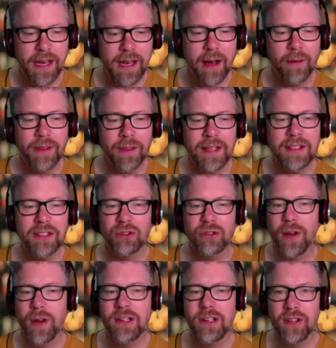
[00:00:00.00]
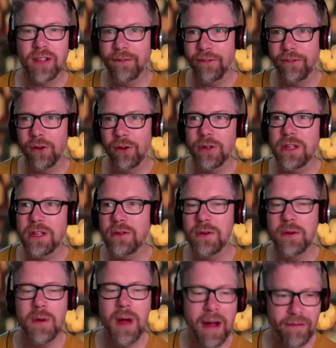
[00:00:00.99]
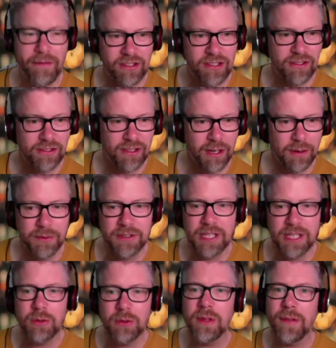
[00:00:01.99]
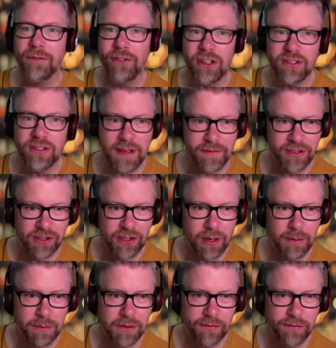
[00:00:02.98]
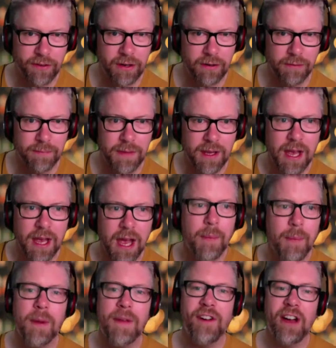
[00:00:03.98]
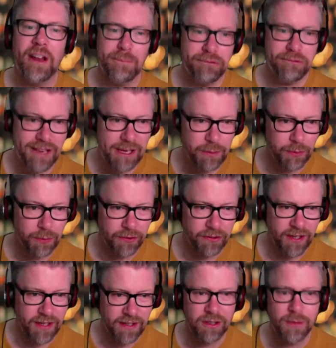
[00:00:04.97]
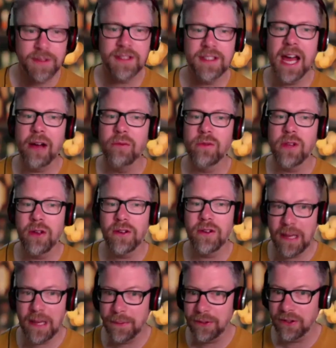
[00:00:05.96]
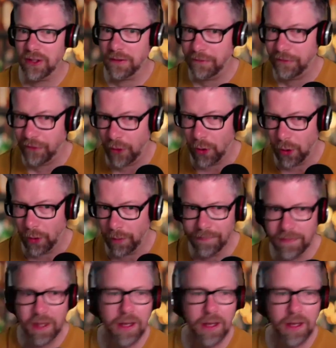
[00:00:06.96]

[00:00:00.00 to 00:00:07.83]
Now, this is the strange thing for all you who haven't seen Star Wars. This was the first ever Star Wars film, but we've had prequels since, so it's now known as Episode 4.